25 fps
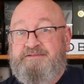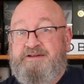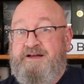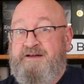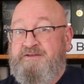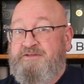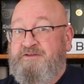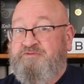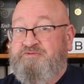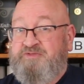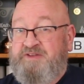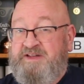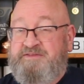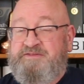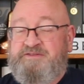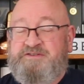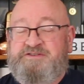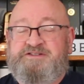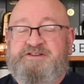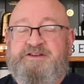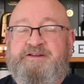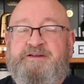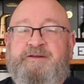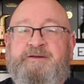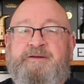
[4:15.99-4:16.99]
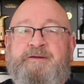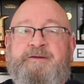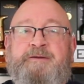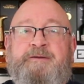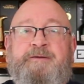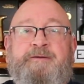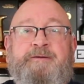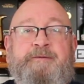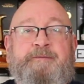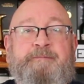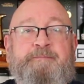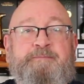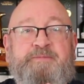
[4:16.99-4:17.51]
uh, the flavors.
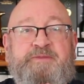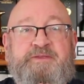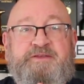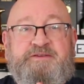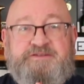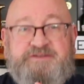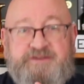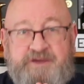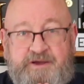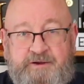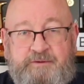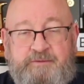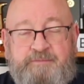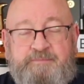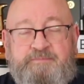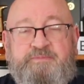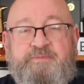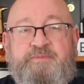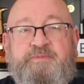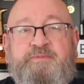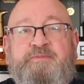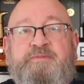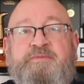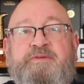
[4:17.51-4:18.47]
So,